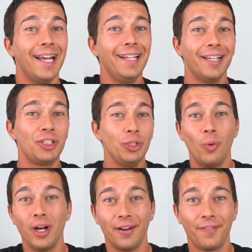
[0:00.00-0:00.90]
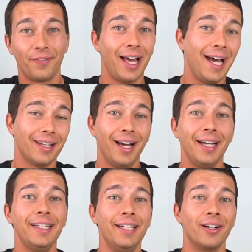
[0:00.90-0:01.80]
unless you want a flat
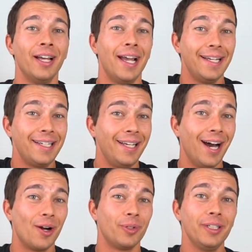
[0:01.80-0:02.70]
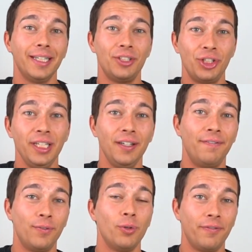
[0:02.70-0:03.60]
line here and to not really
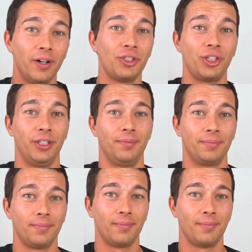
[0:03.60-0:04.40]
achieve full function.